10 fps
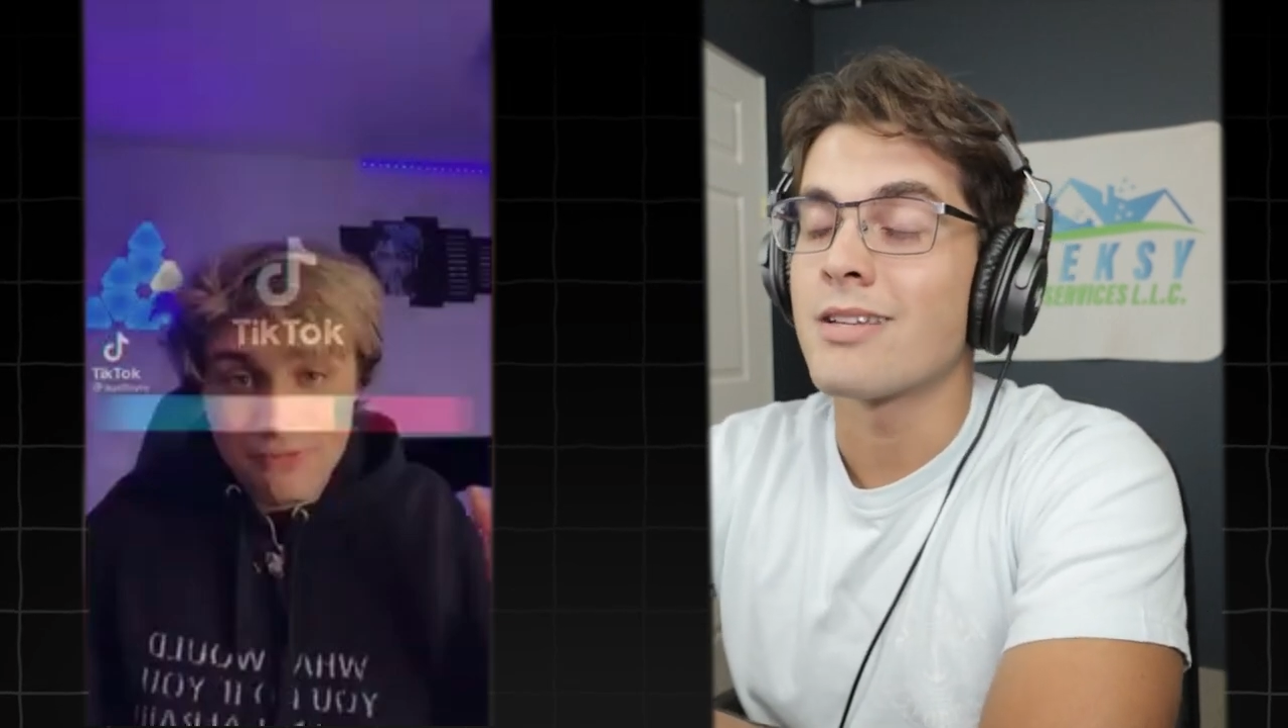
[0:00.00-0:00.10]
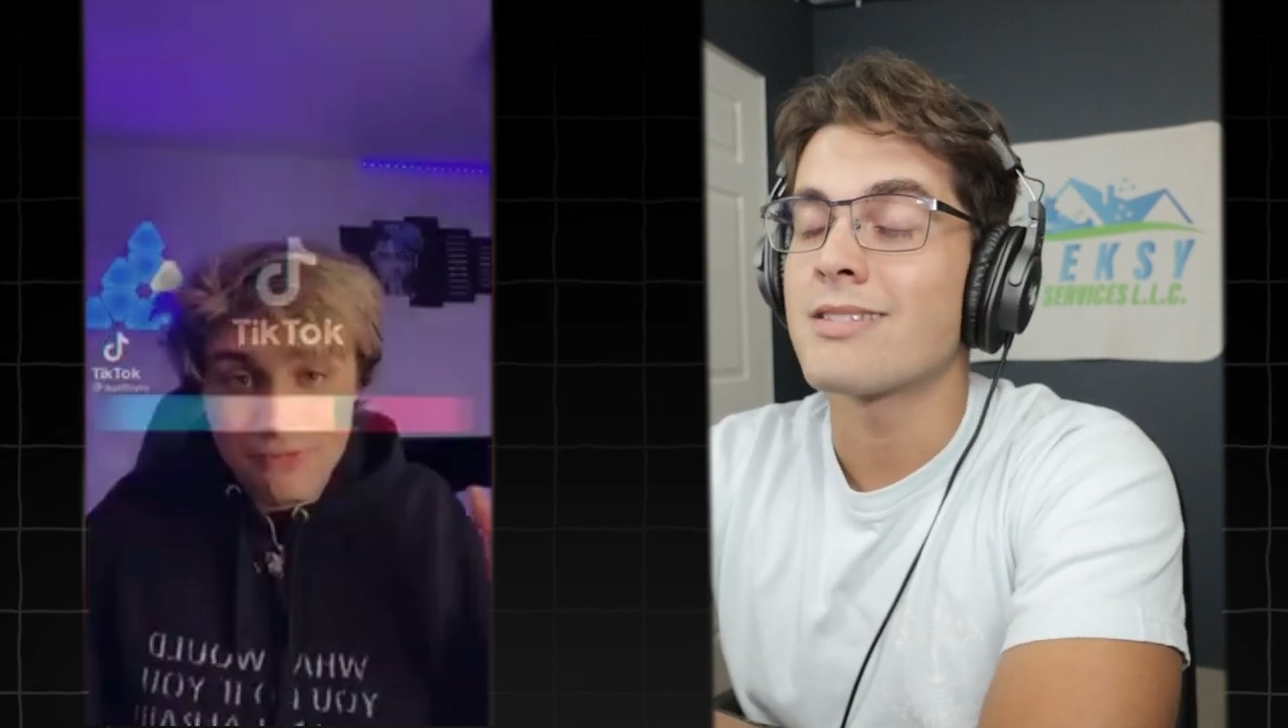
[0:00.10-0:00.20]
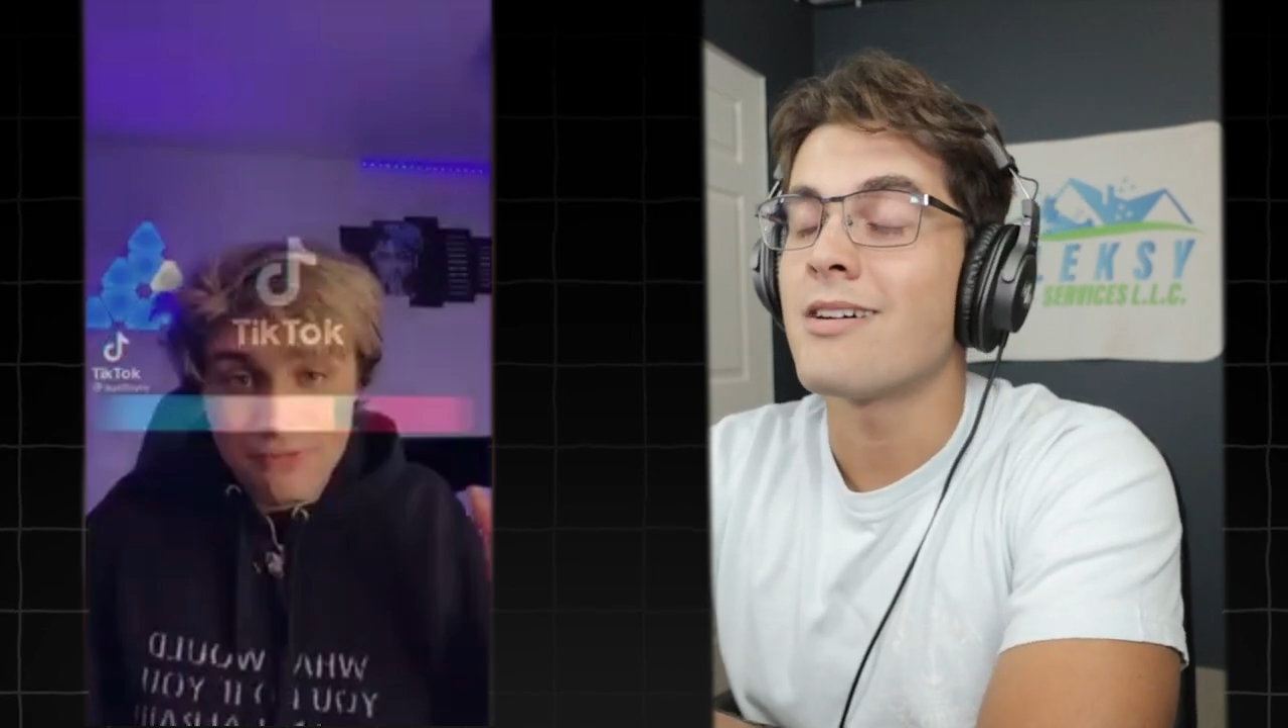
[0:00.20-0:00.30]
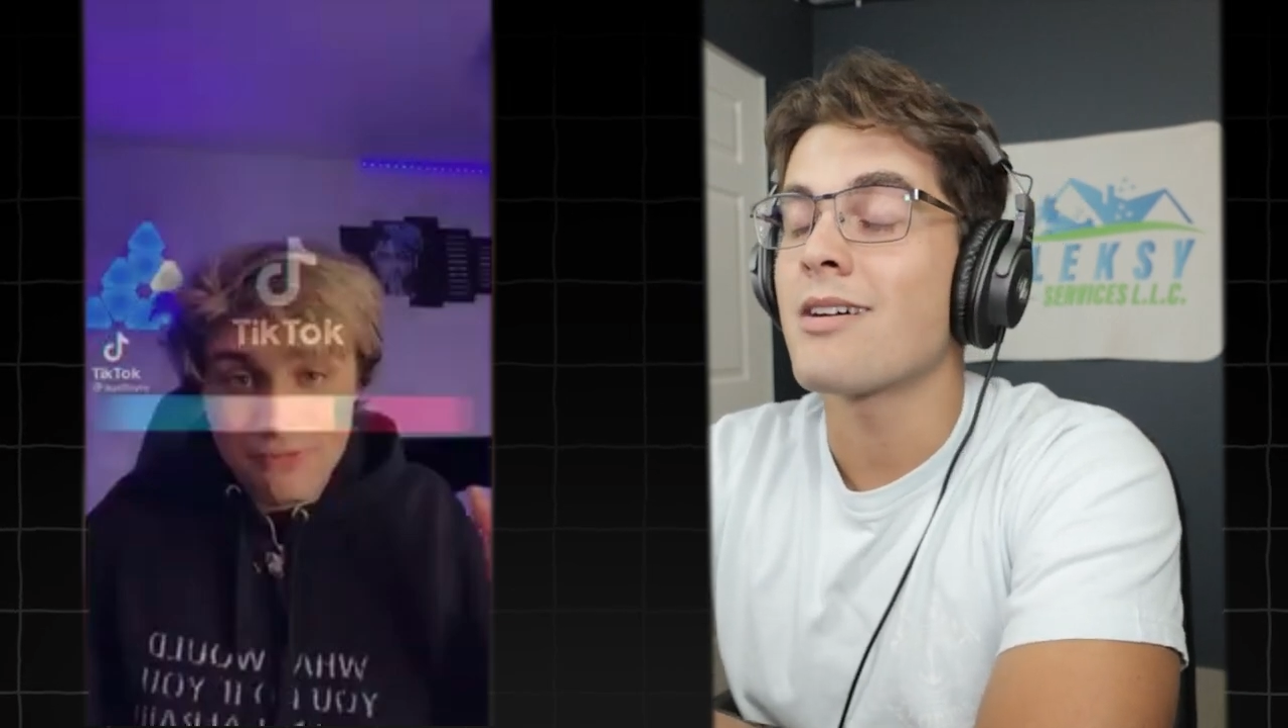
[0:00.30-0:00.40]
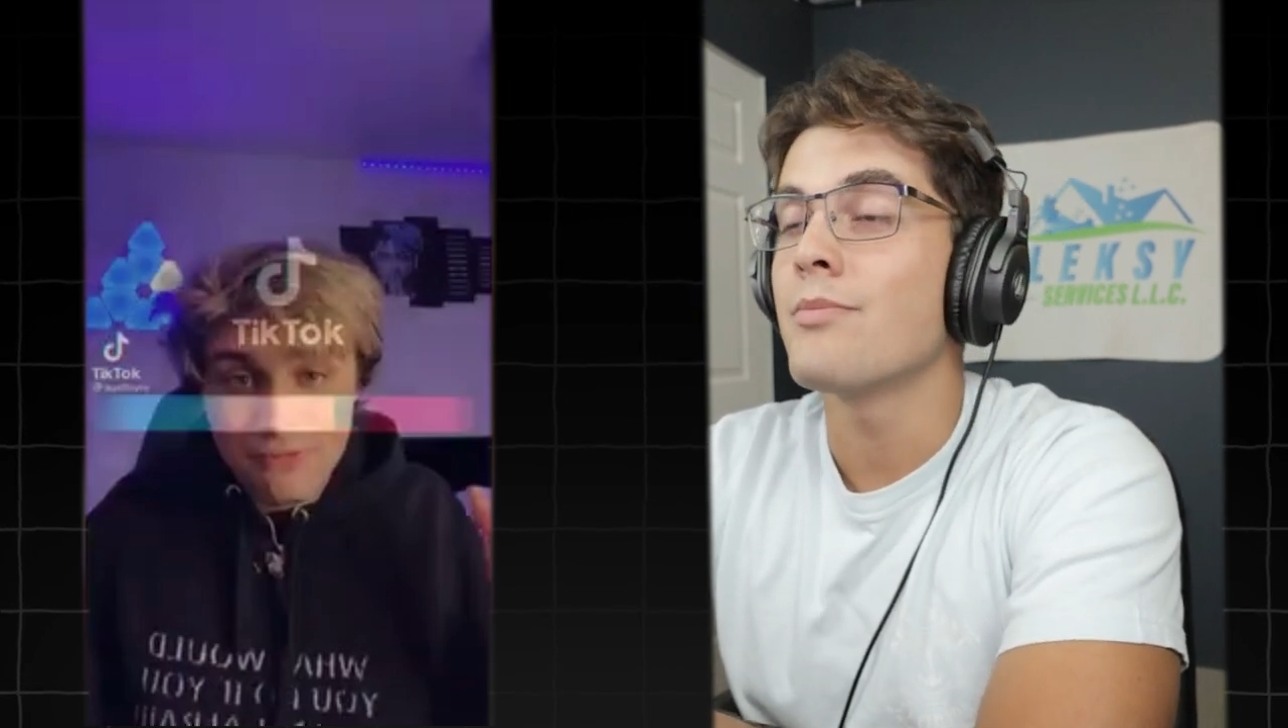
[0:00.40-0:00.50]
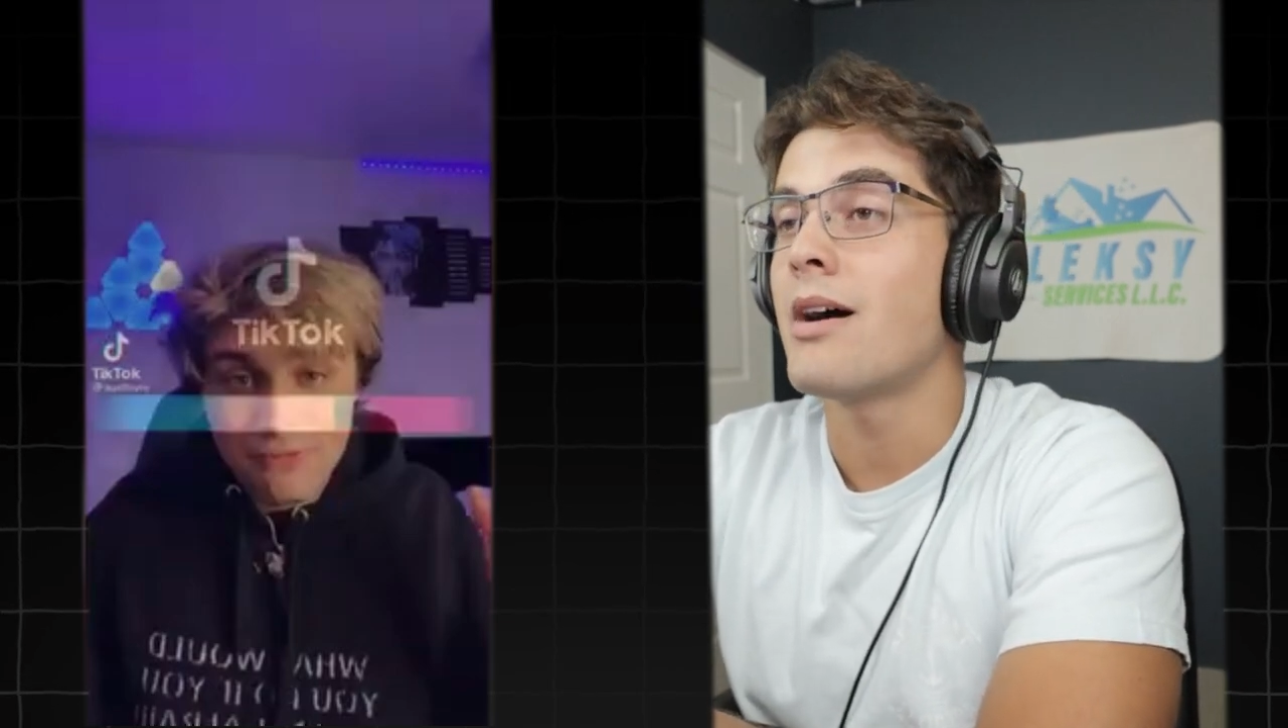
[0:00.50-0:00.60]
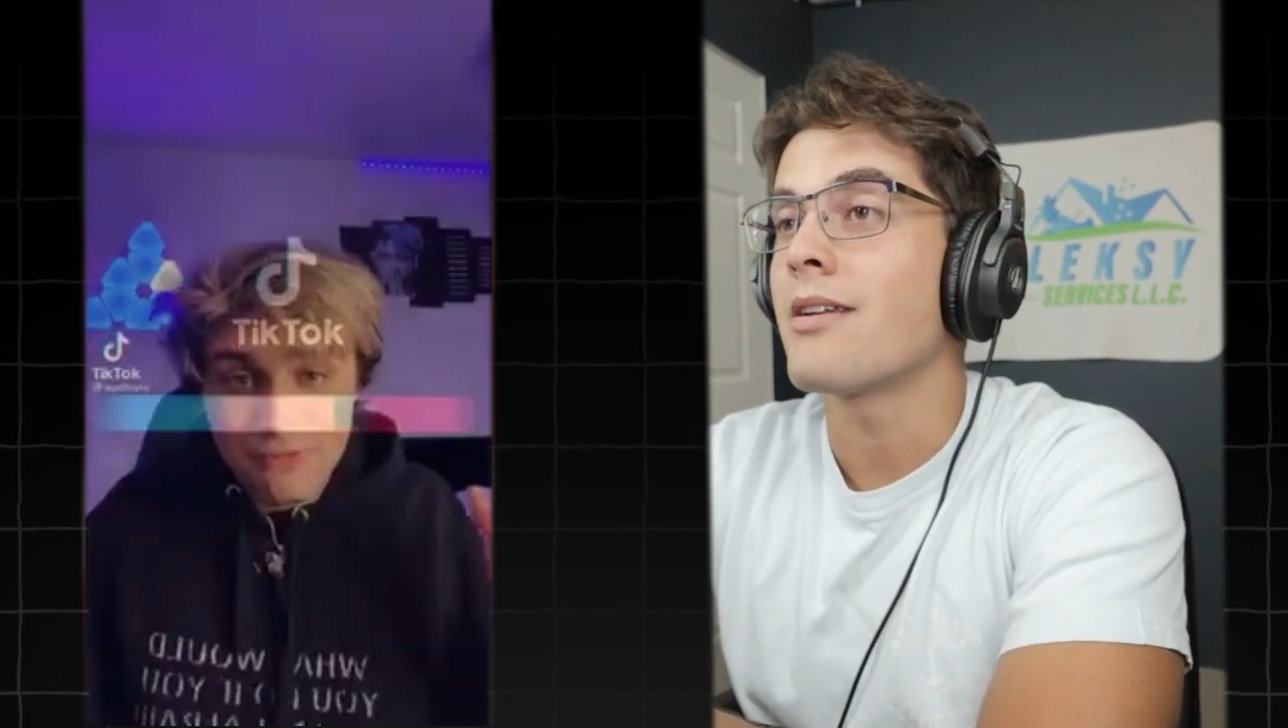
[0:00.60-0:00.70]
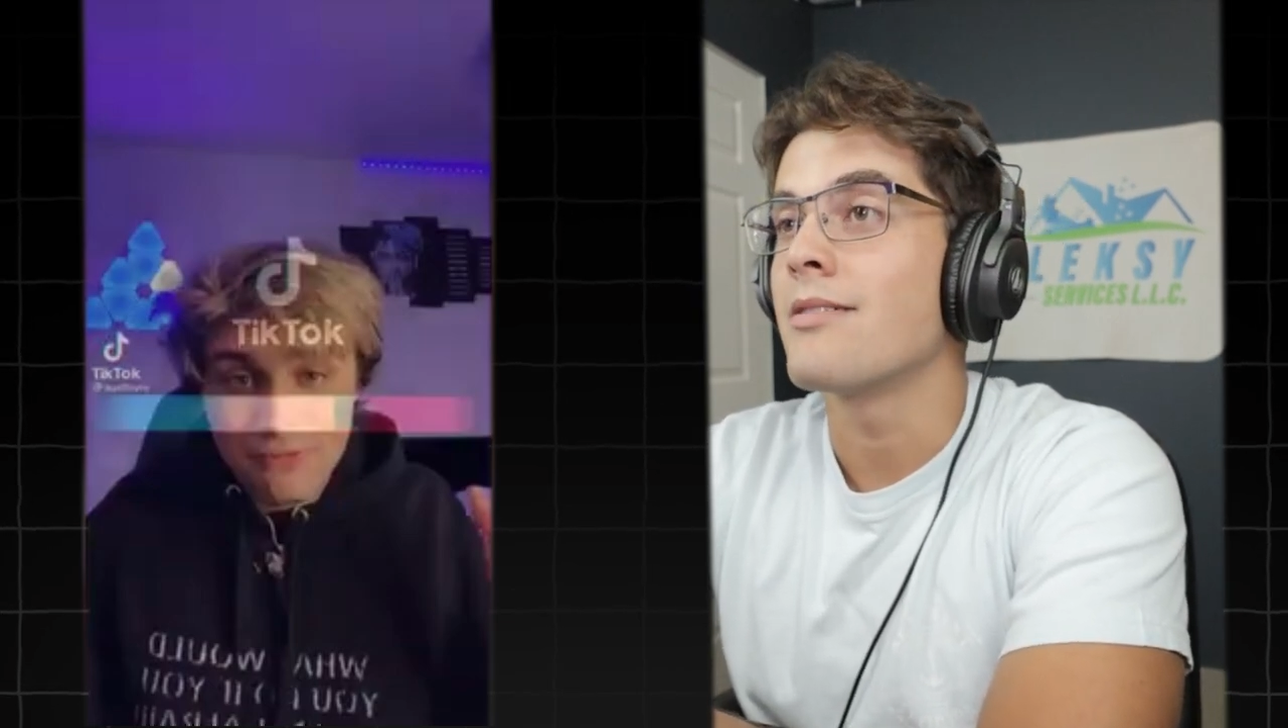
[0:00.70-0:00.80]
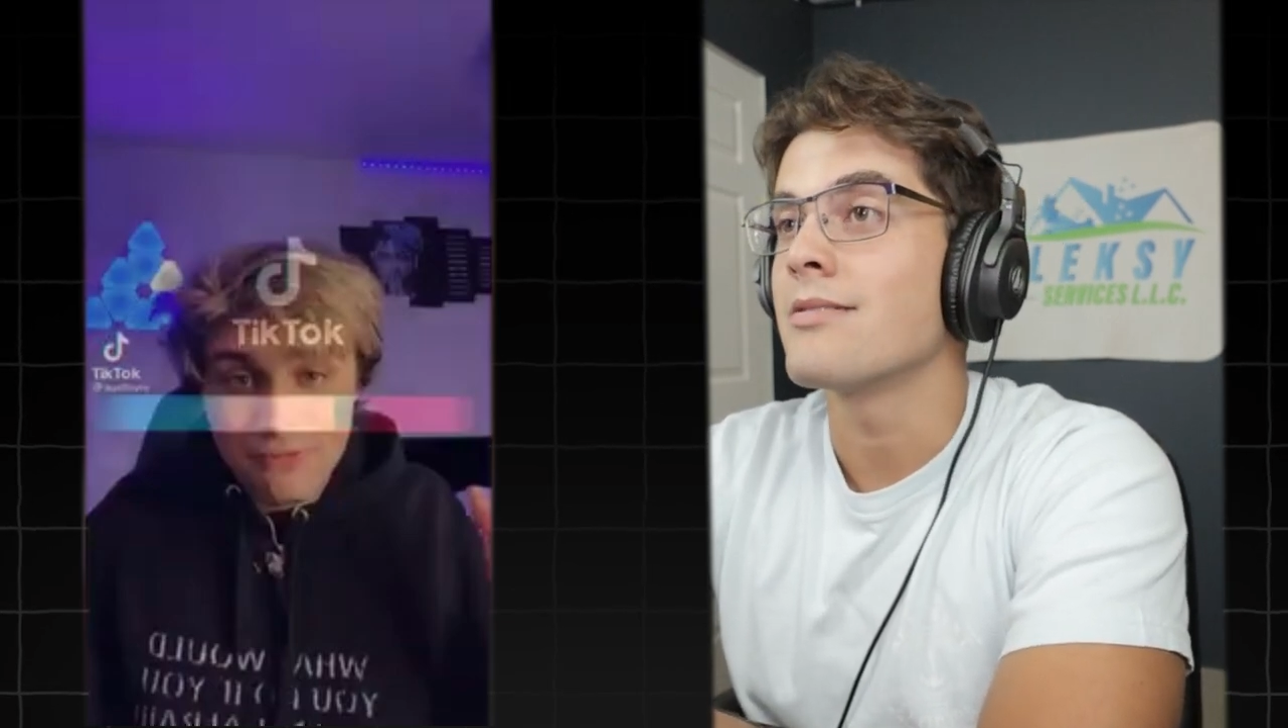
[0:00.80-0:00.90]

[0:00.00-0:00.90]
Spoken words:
get to talk about it.